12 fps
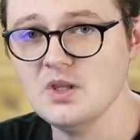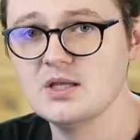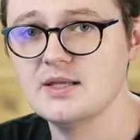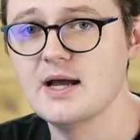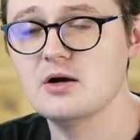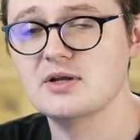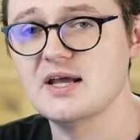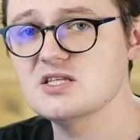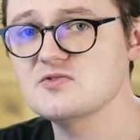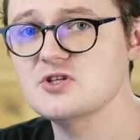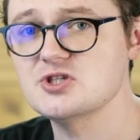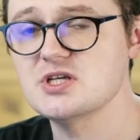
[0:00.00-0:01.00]
Now an
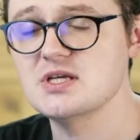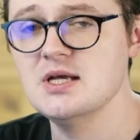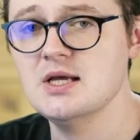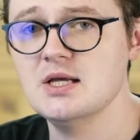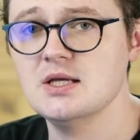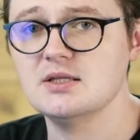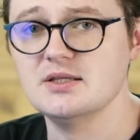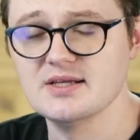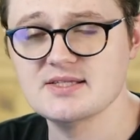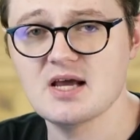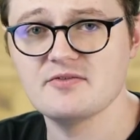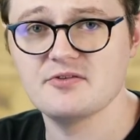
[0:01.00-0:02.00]
SVG
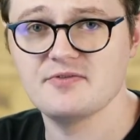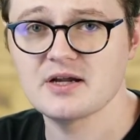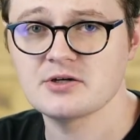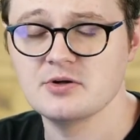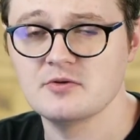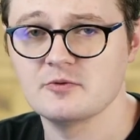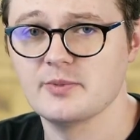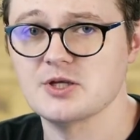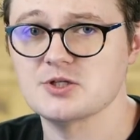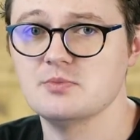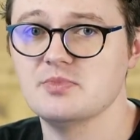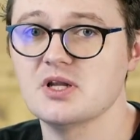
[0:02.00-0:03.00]
does have the vector
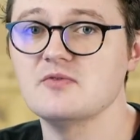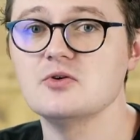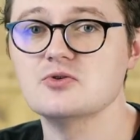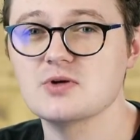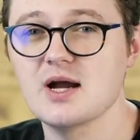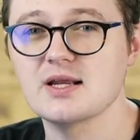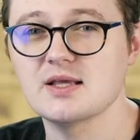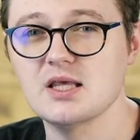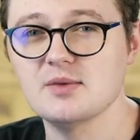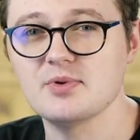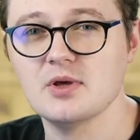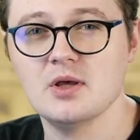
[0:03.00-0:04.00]
information, but if you try to
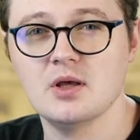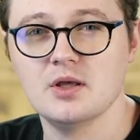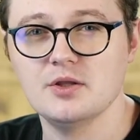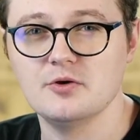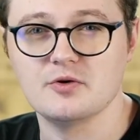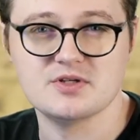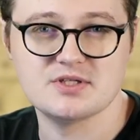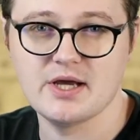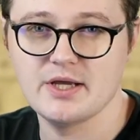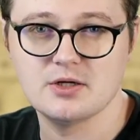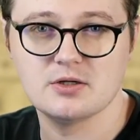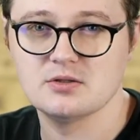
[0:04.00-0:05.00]
keep your
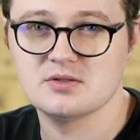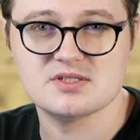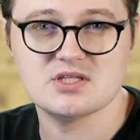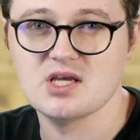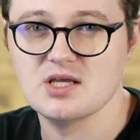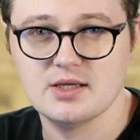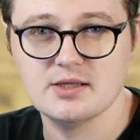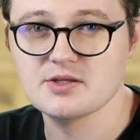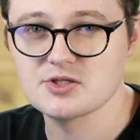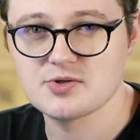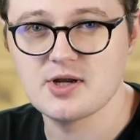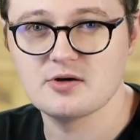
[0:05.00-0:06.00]
entire, say,
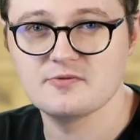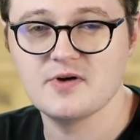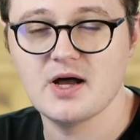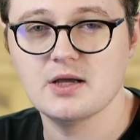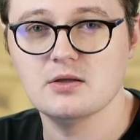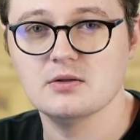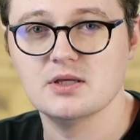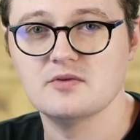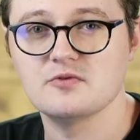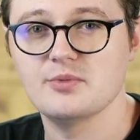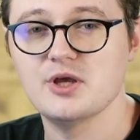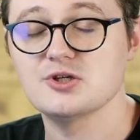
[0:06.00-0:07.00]
Illustrator file
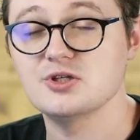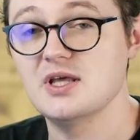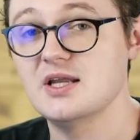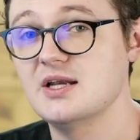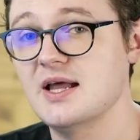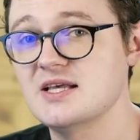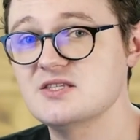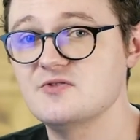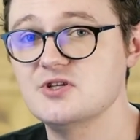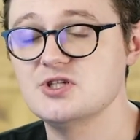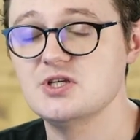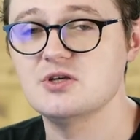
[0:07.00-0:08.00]
information in an
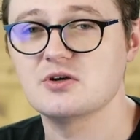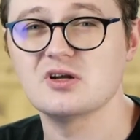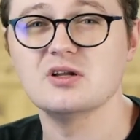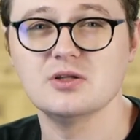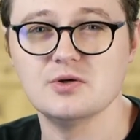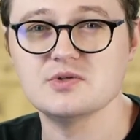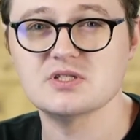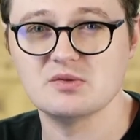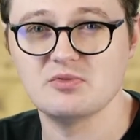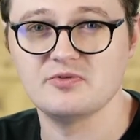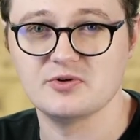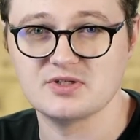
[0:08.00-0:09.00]
SVG, you're going to lose
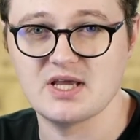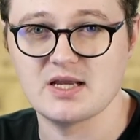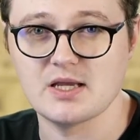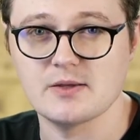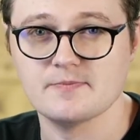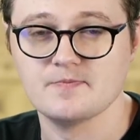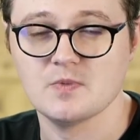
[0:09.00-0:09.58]
some of your data.